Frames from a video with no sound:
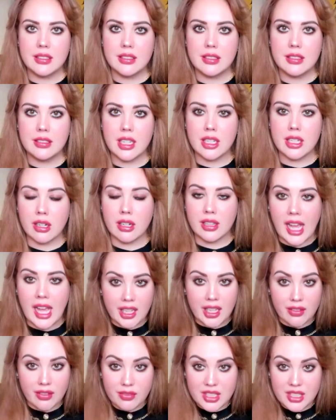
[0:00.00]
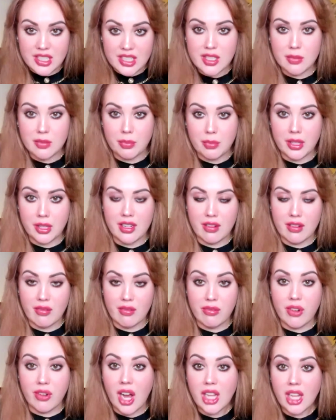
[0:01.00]
and our lack of discipline in
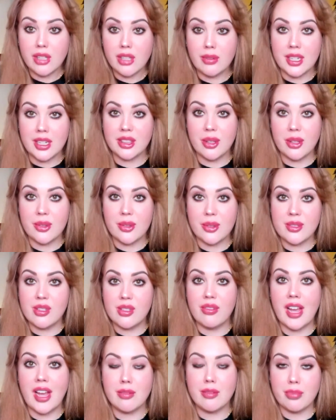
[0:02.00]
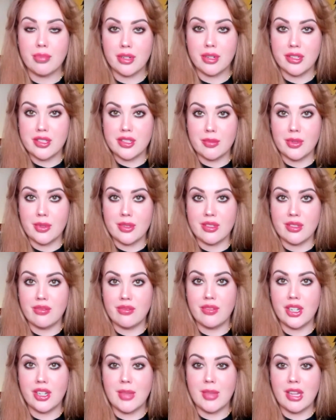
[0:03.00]
following those divine principles and
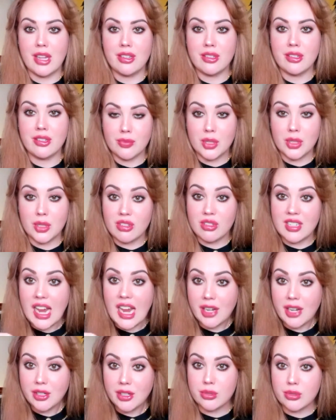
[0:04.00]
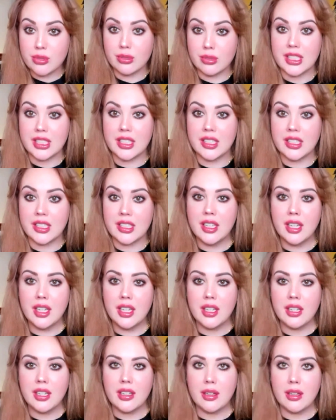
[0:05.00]
fundamentals, which naturally
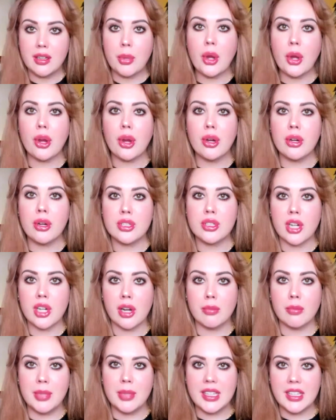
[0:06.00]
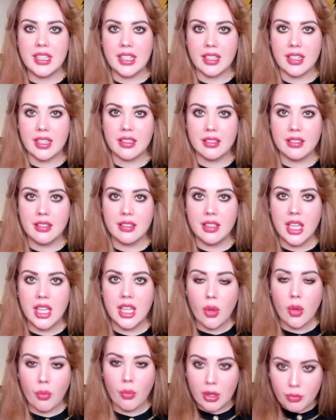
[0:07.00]
purge our being.
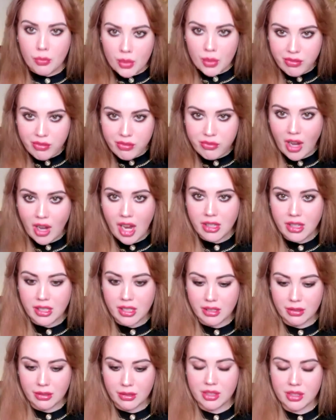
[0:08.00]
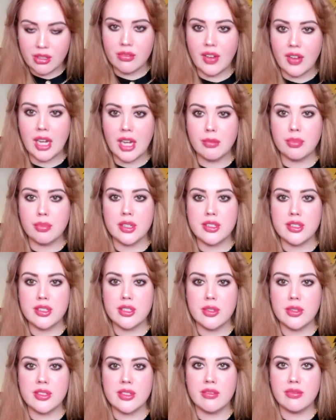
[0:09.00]
When we follow the divine
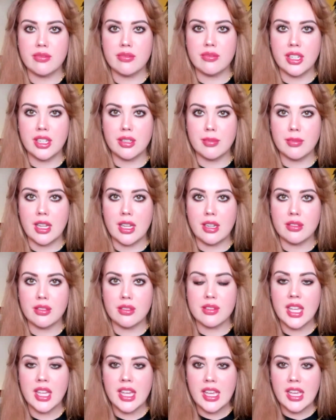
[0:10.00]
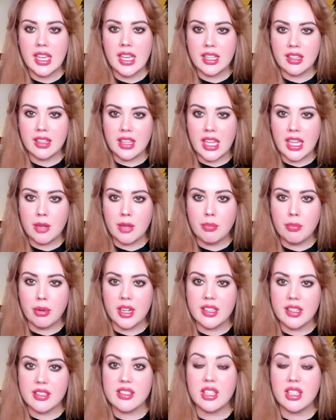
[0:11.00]
principles and fundamentals, they
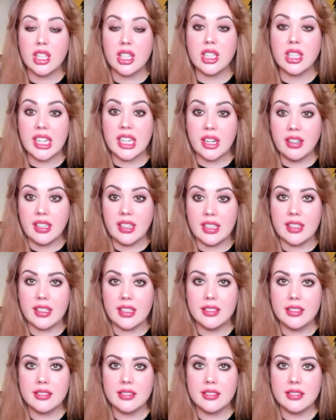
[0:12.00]
bring us clarity,